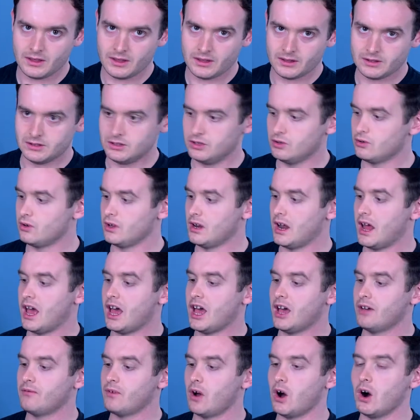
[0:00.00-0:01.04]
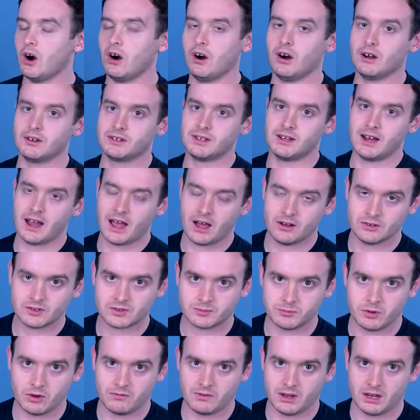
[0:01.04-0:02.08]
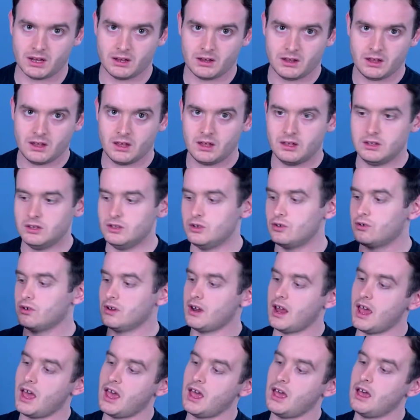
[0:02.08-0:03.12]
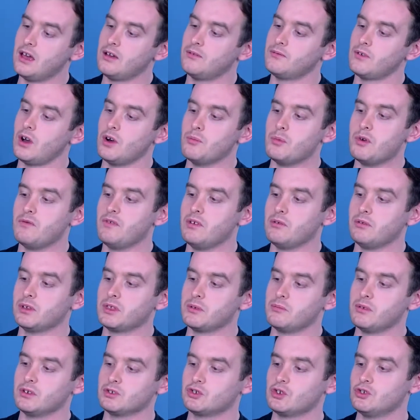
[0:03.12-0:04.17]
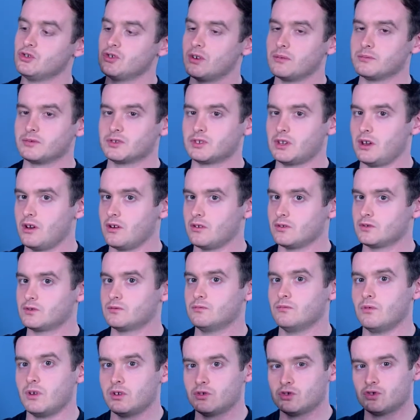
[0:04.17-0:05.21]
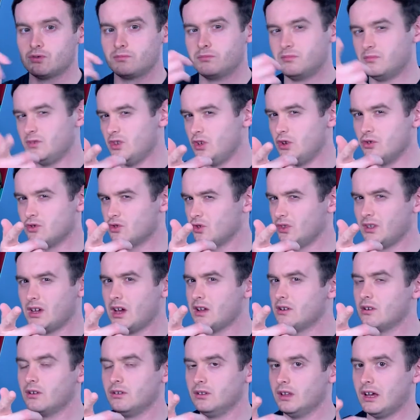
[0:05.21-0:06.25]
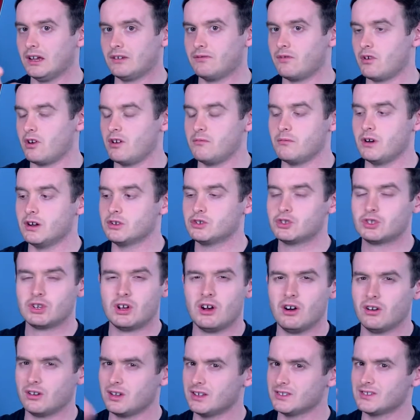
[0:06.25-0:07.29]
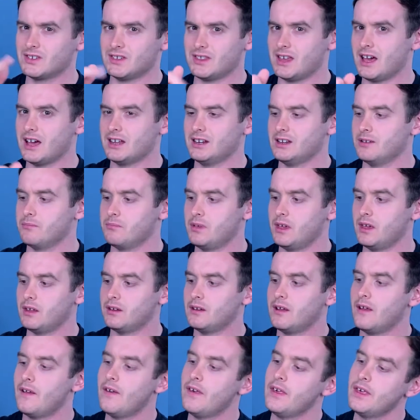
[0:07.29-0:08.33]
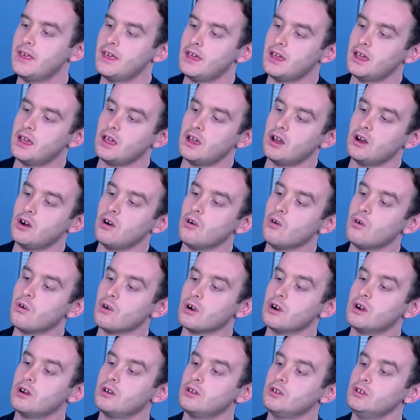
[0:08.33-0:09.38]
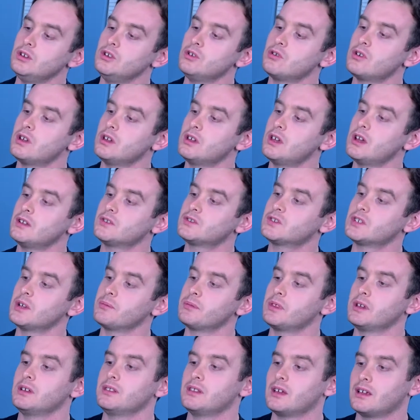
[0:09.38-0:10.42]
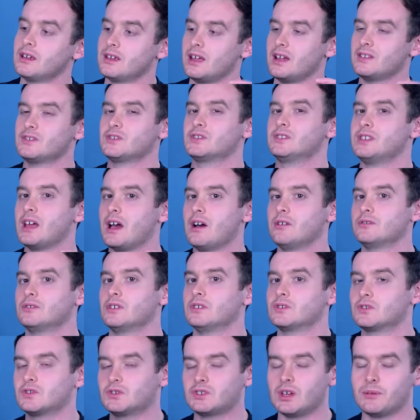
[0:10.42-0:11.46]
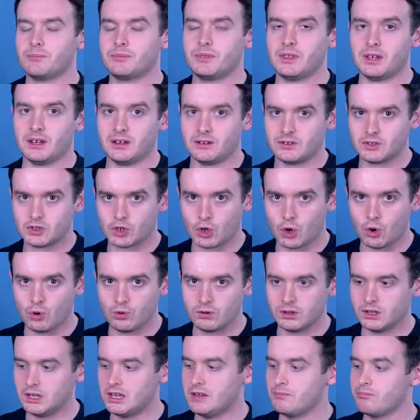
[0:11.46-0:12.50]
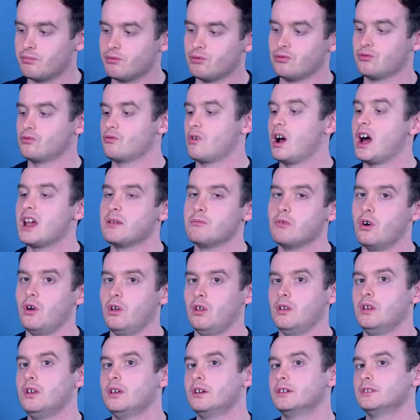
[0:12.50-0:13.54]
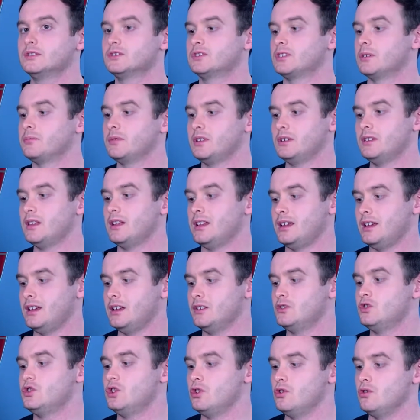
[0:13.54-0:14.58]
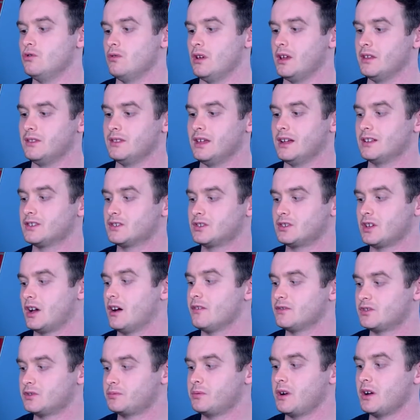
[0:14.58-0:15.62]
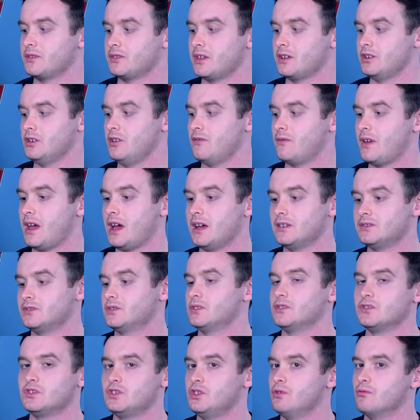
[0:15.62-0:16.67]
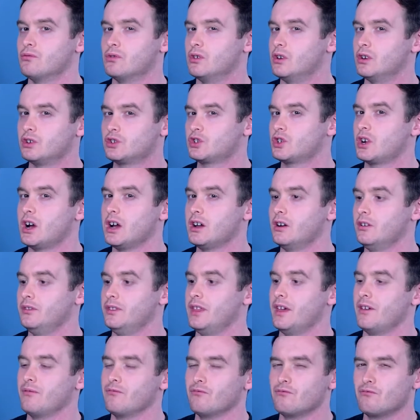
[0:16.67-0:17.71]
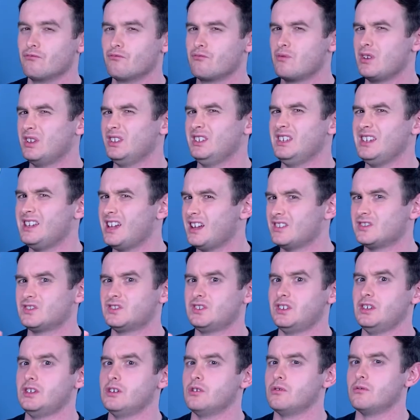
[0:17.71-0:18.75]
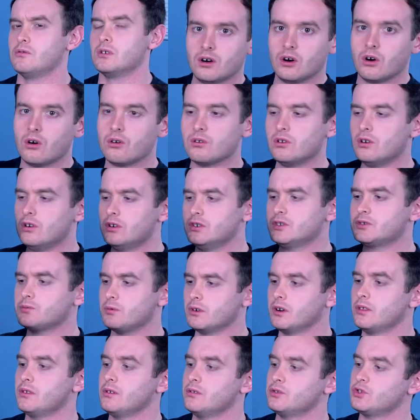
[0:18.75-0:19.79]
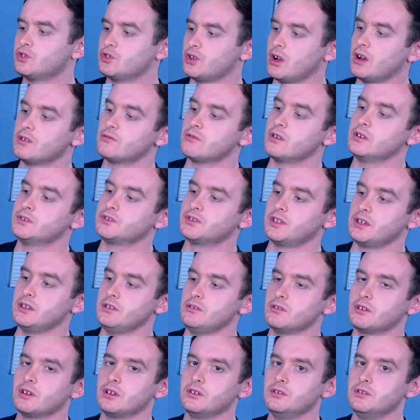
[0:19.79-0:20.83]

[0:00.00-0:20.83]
You could have a haunted house movie. You could have a movie with a bunch of jump scares, which usually I don't like very much. I'll get to that in a bit. Or you could get something that gets down to something totally primal, something that hits you in that soft spot that you've had since you were a child that really gets to you. Horror is one of those genres that you can